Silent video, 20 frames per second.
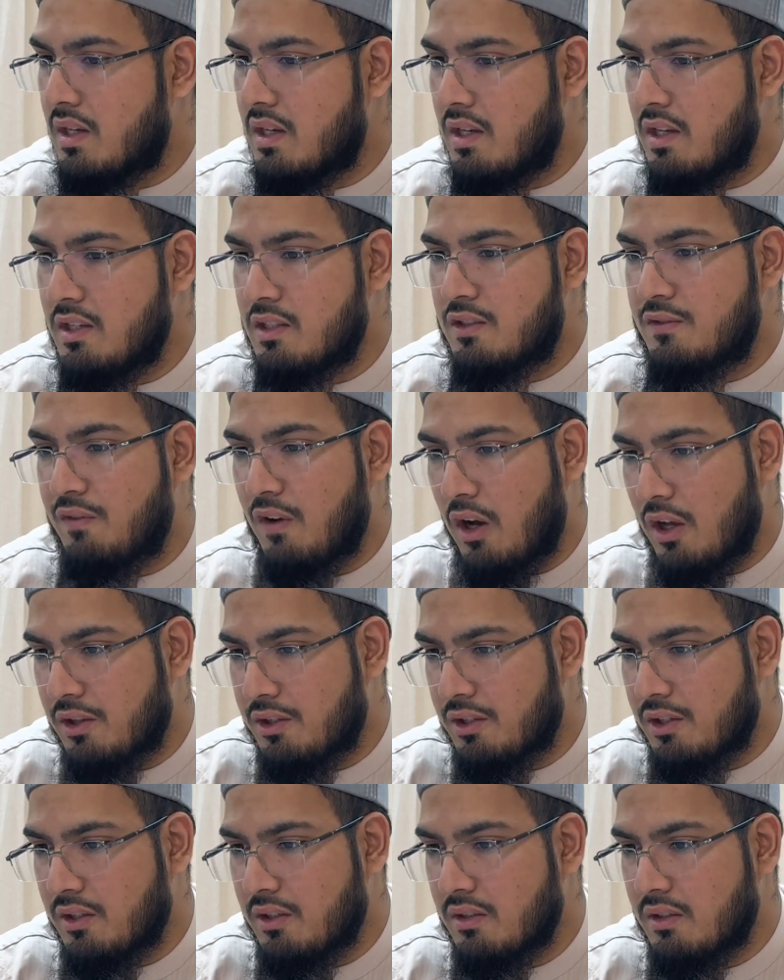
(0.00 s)
His
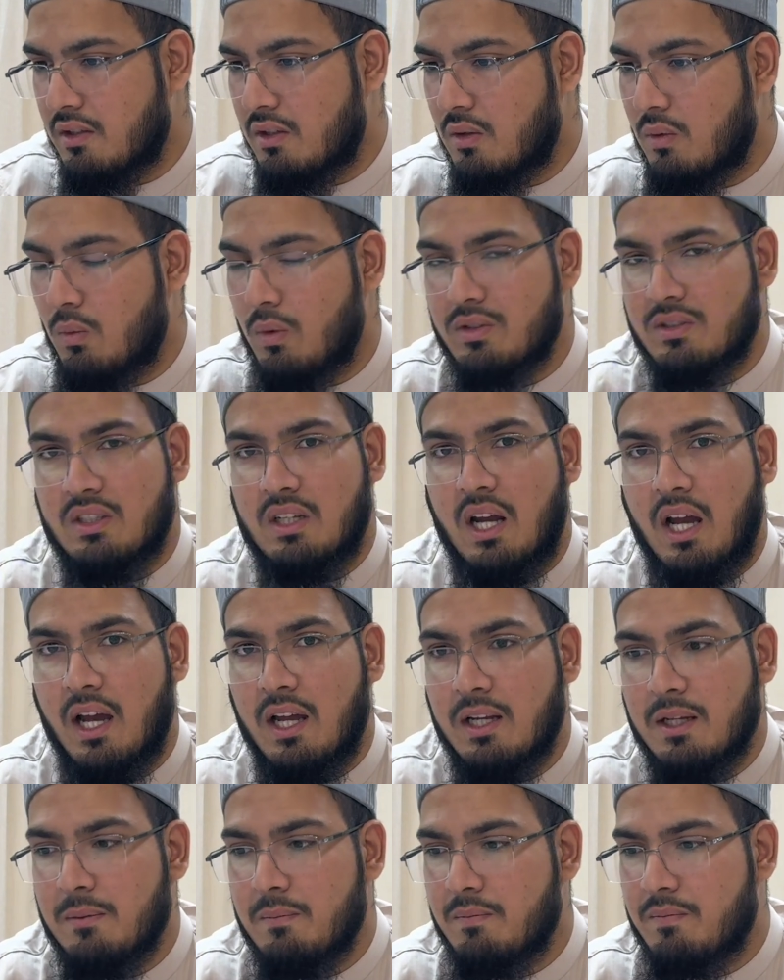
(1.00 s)
father was an
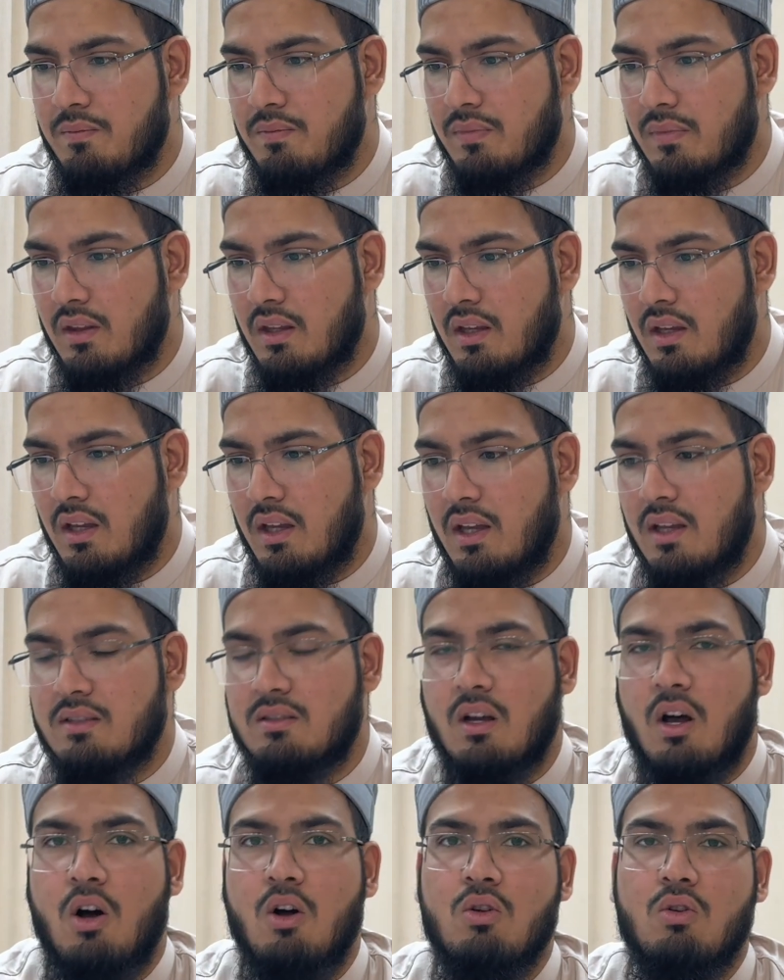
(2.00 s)
alim, his
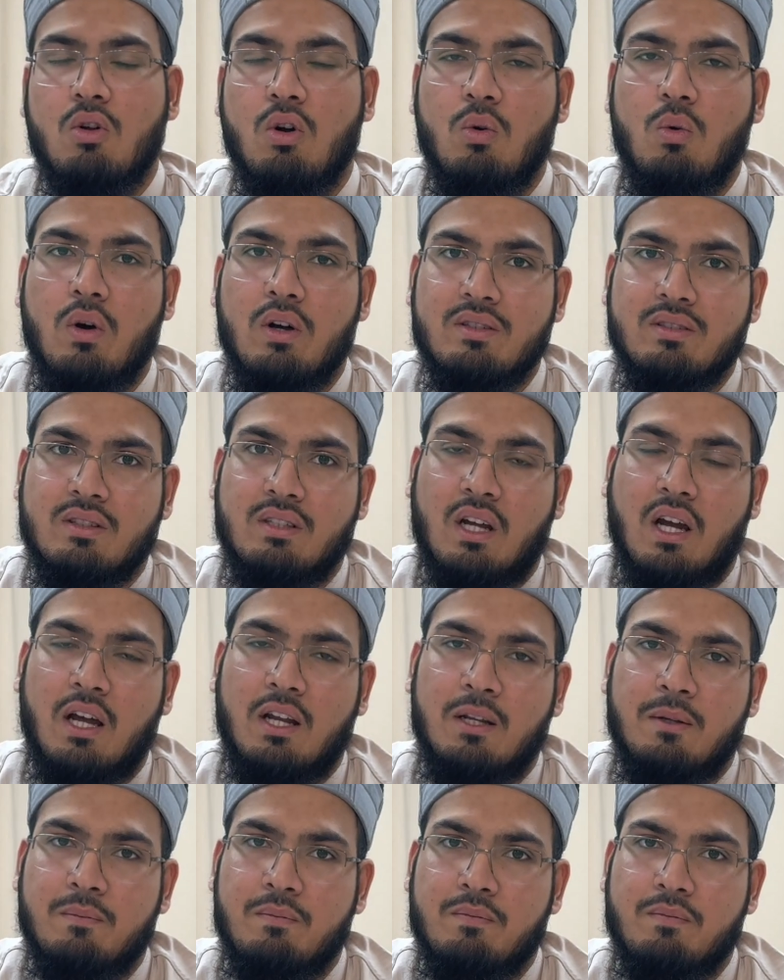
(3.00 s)
uncle was an
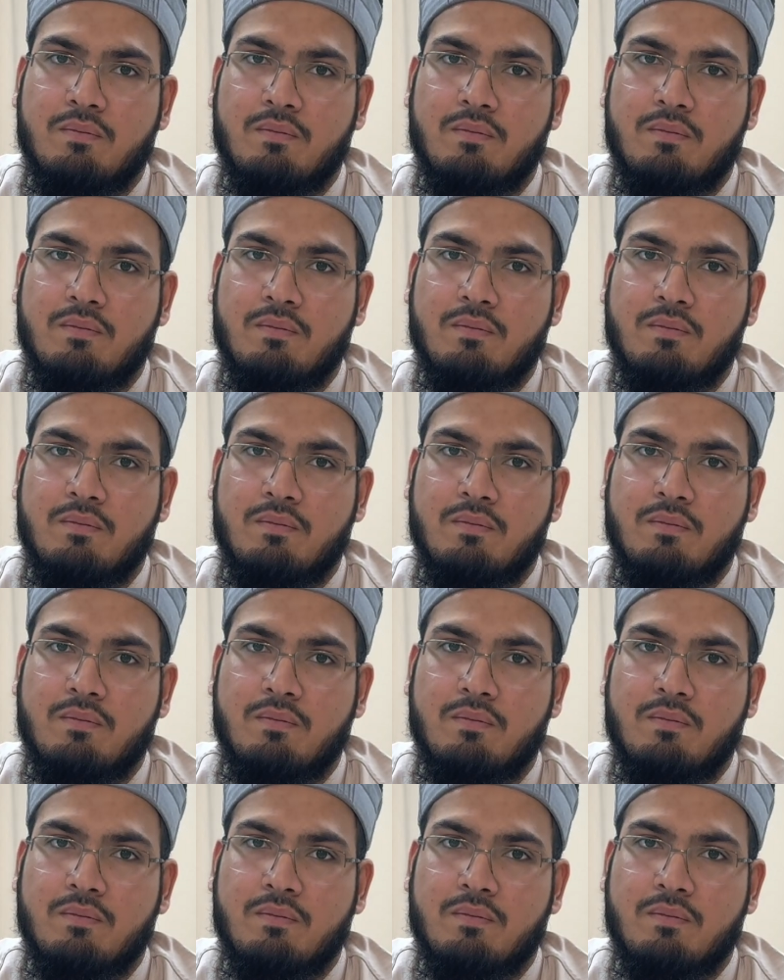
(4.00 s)
alim.